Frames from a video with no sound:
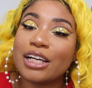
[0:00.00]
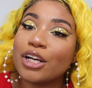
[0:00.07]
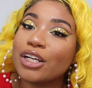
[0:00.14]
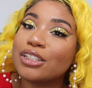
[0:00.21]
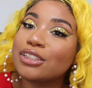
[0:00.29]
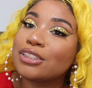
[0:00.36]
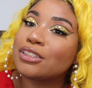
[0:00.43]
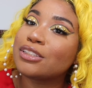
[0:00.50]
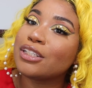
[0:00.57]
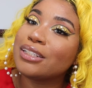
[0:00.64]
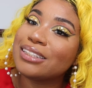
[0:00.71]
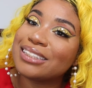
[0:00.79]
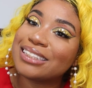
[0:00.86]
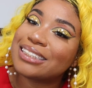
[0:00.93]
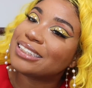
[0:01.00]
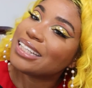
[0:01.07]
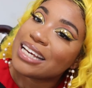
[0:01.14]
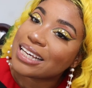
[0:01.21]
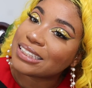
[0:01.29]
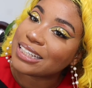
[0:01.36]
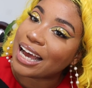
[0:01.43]
there are certain
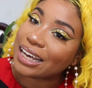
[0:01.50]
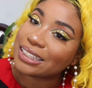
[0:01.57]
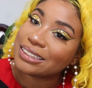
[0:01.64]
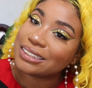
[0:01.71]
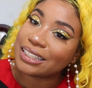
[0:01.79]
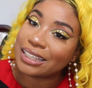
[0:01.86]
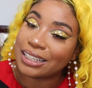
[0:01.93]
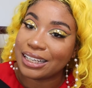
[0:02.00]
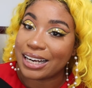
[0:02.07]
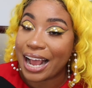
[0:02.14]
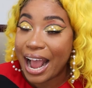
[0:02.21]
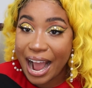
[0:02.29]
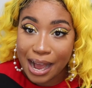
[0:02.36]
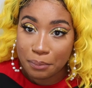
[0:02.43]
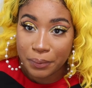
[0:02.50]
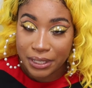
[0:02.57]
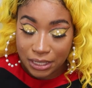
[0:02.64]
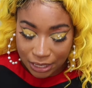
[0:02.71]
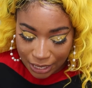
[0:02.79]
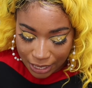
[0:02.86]
sneak attacks that are gonna happen.